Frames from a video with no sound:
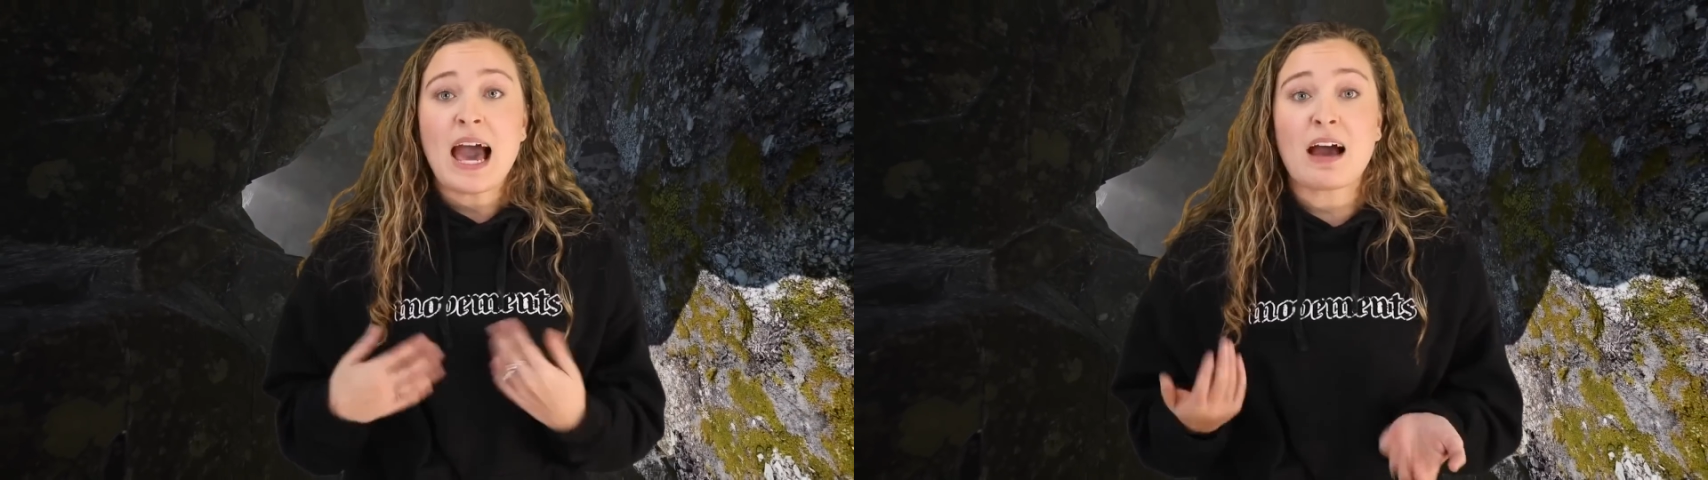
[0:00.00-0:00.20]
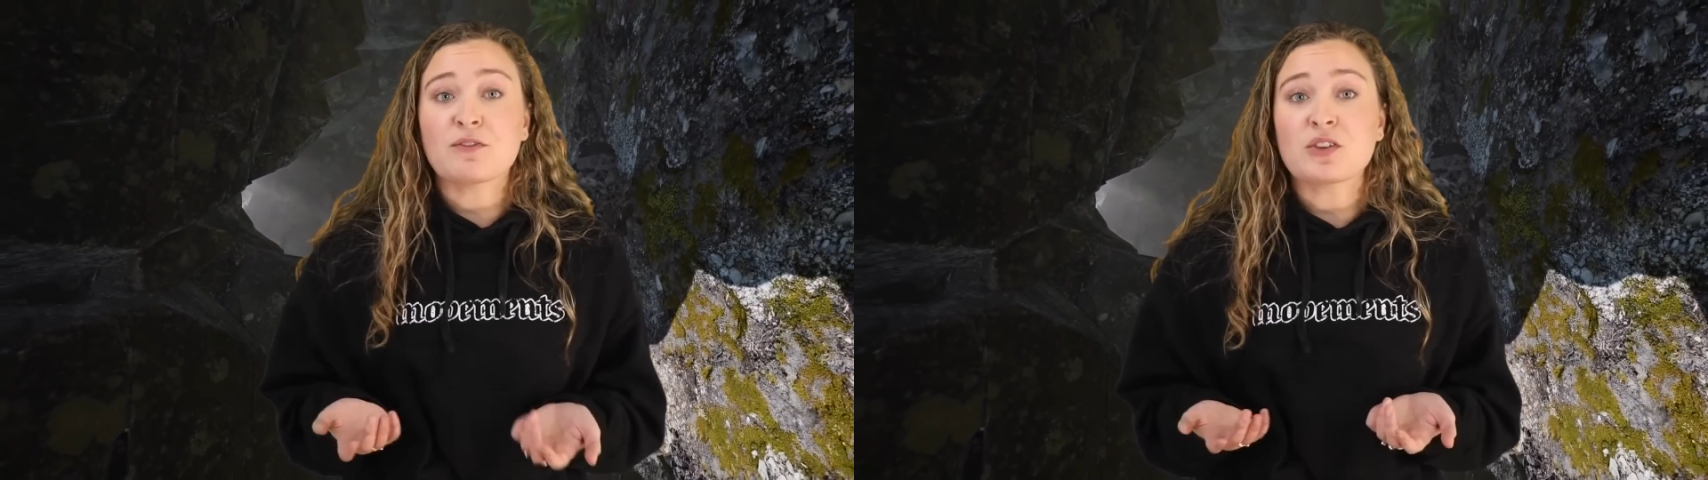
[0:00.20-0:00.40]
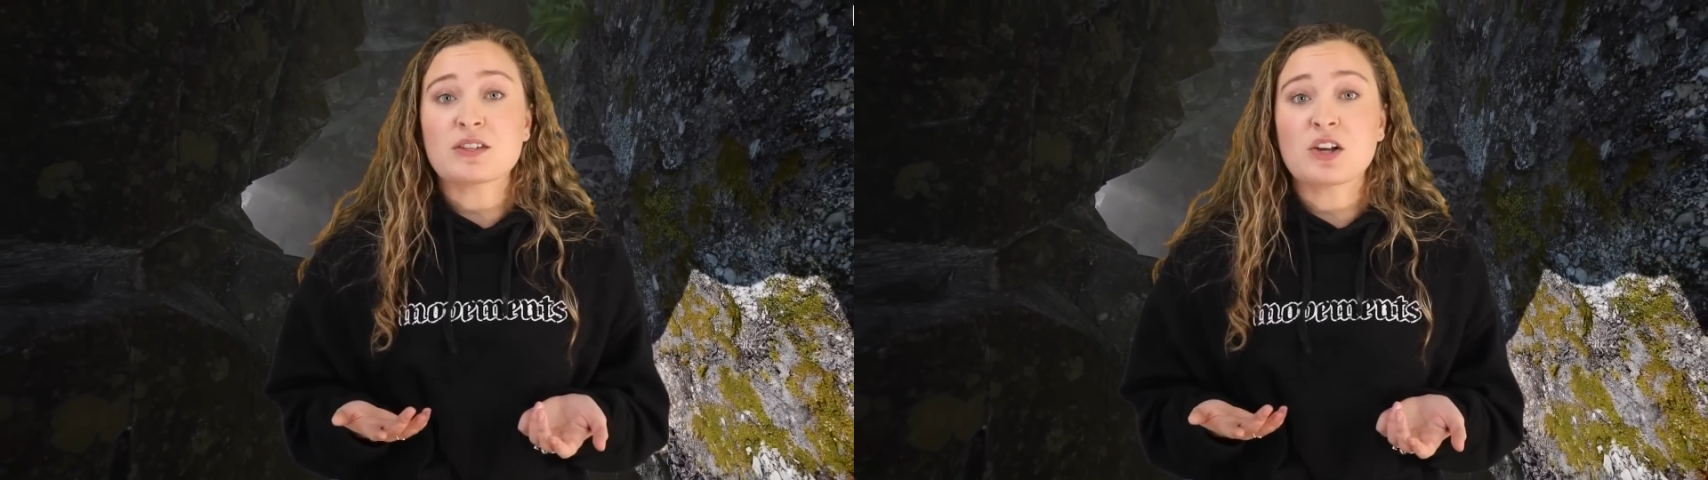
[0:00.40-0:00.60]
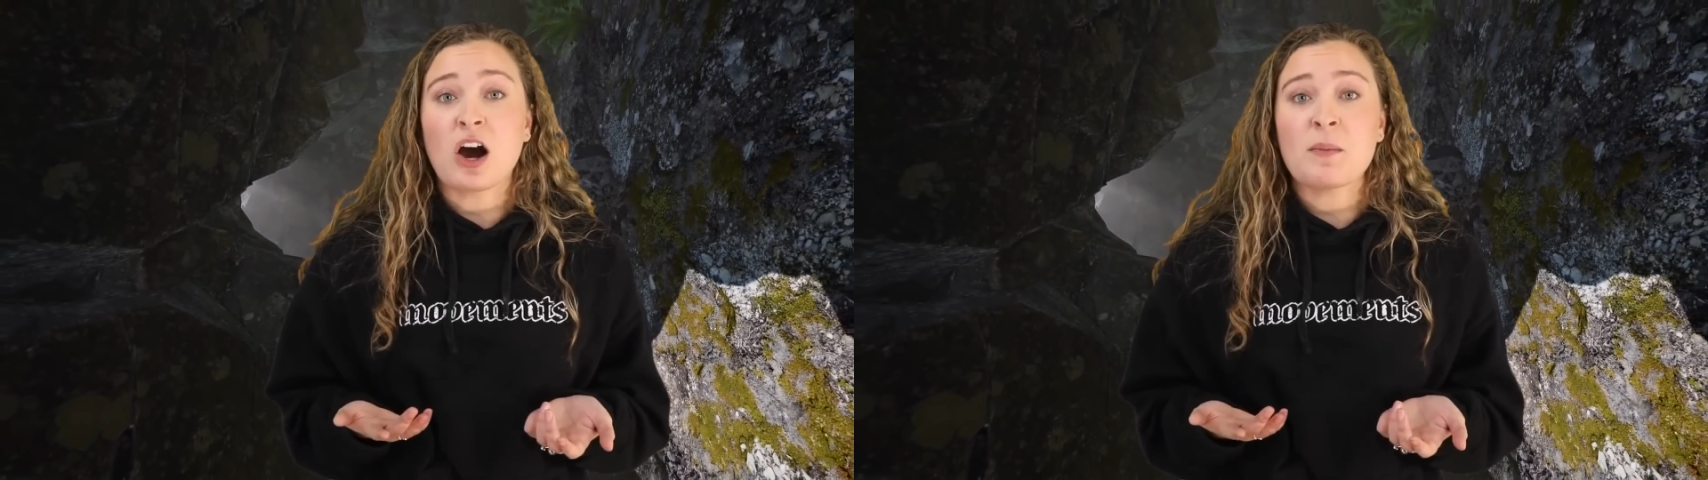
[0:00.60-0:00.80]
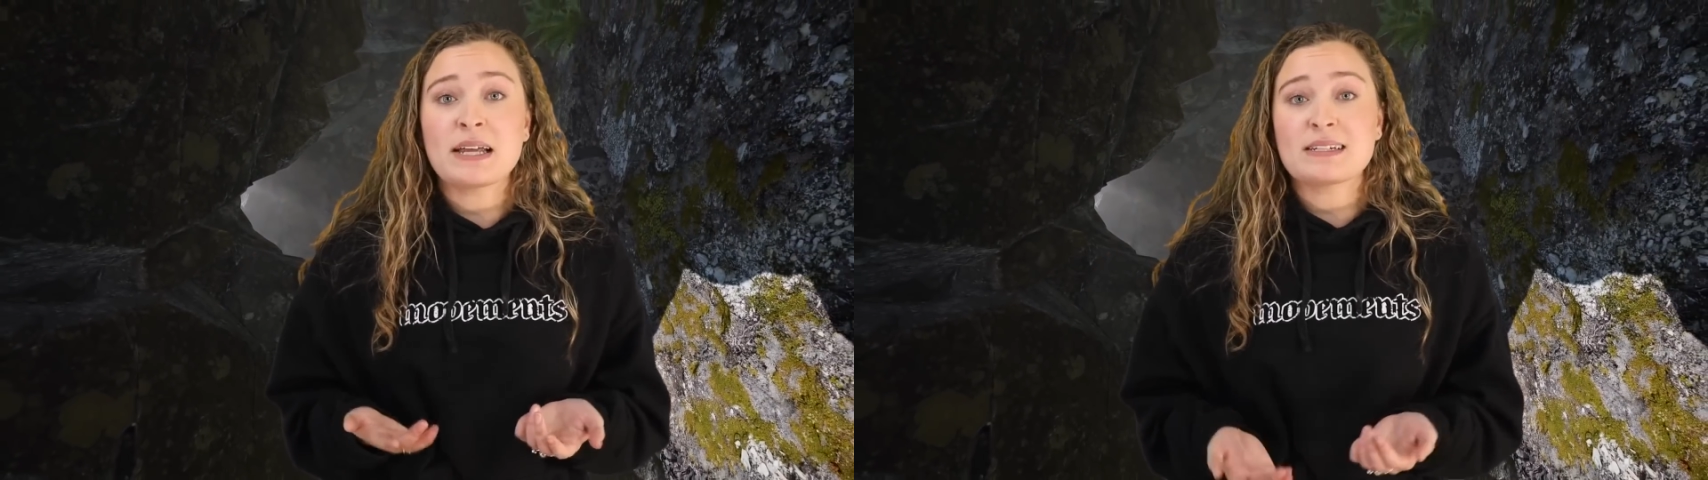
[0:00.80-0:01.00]
After this
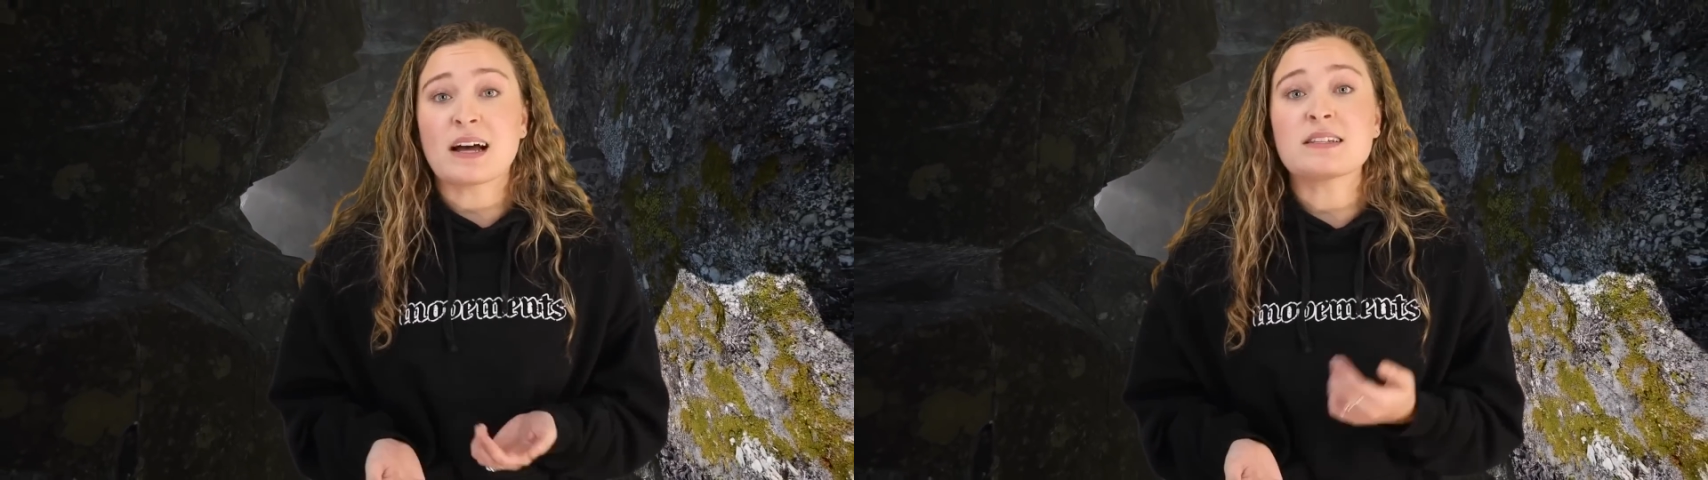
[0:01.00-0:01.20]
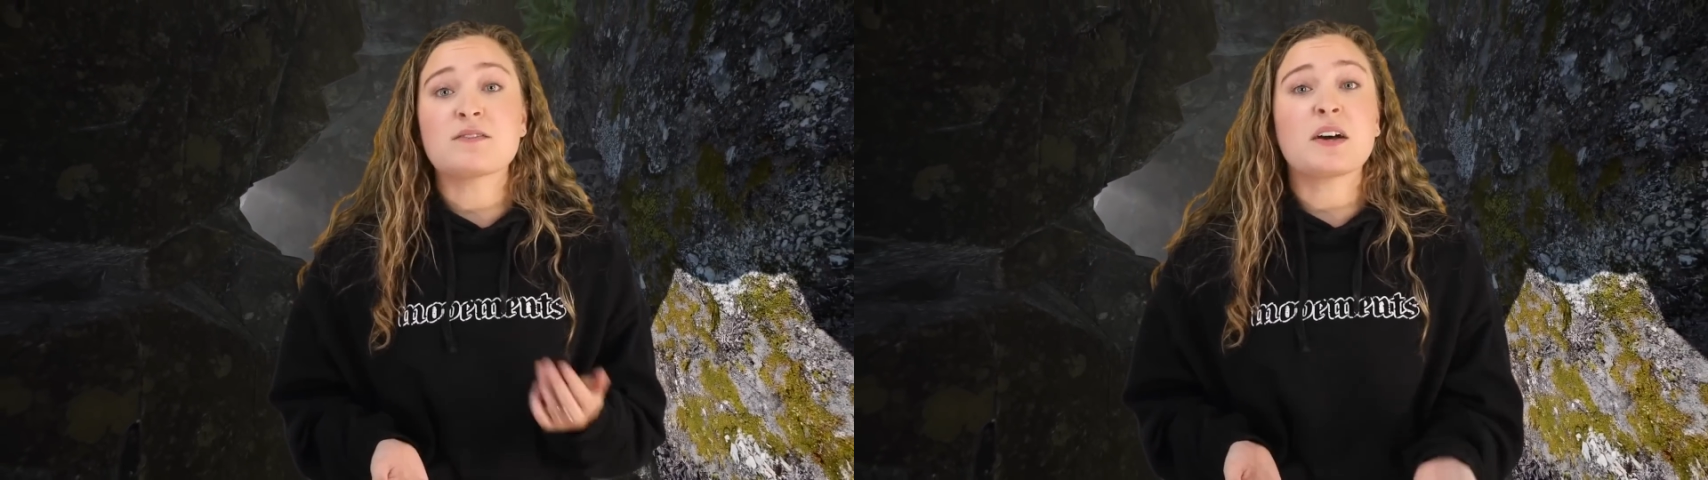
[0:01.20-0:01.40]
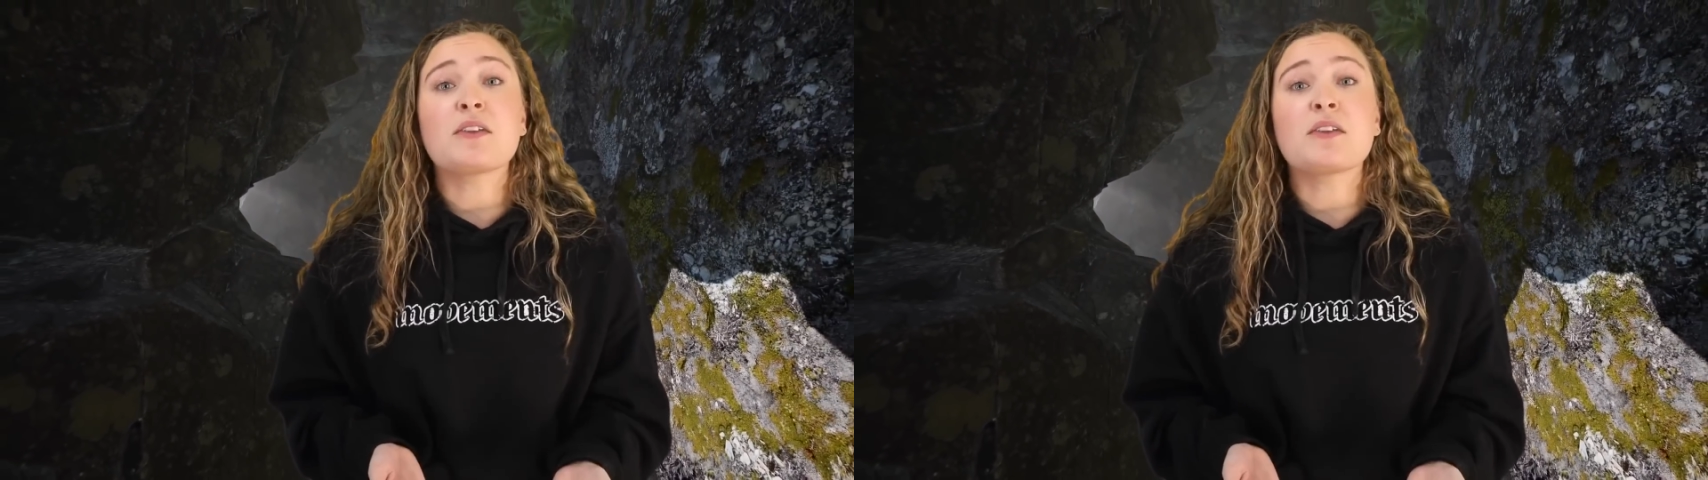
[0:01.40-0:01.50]
comment, tons of